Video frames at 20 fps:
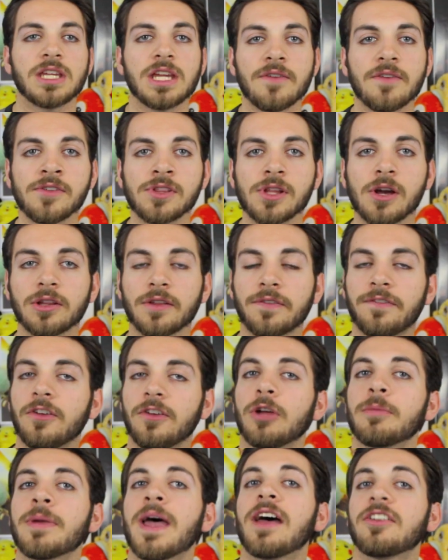Even though the
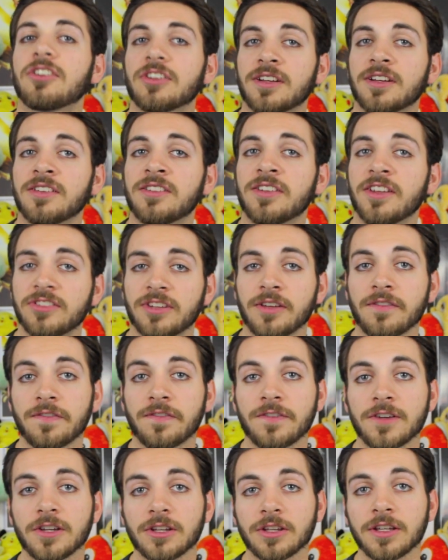film has a consistent
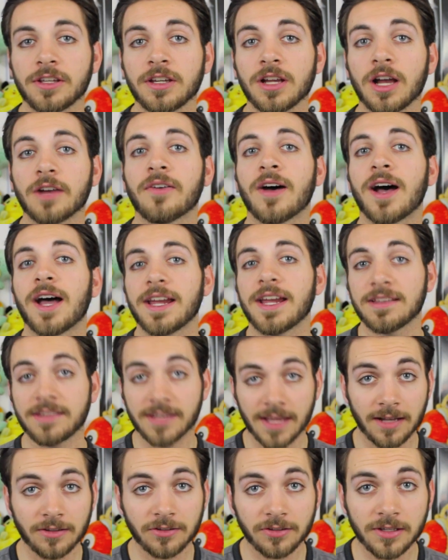feeling of high
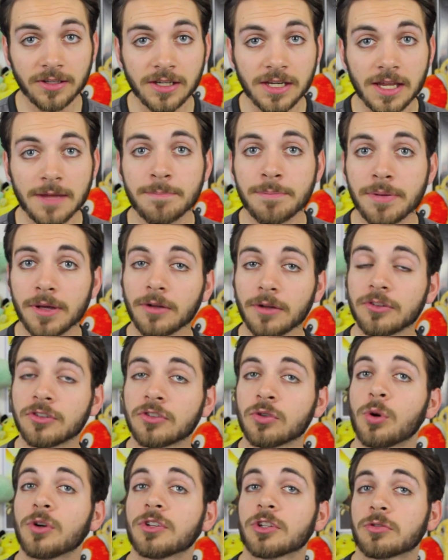intensity, it builds
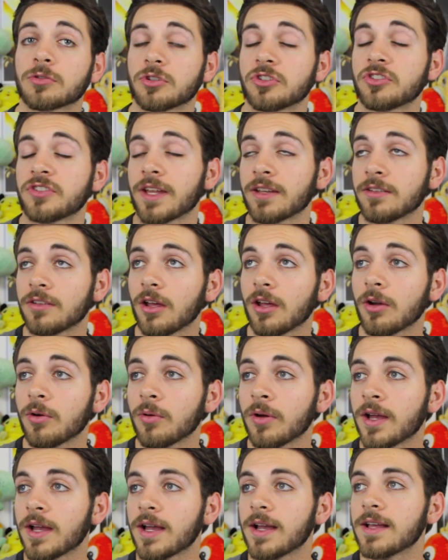towards a
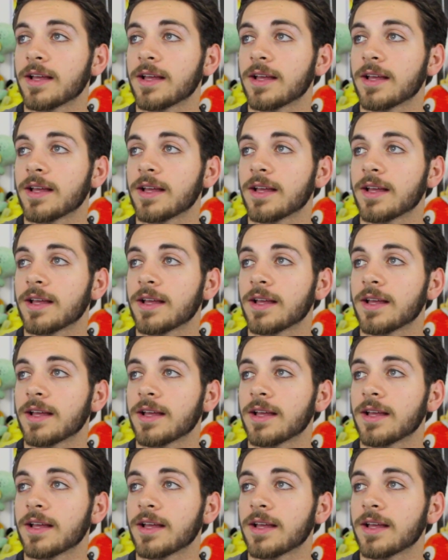crescendo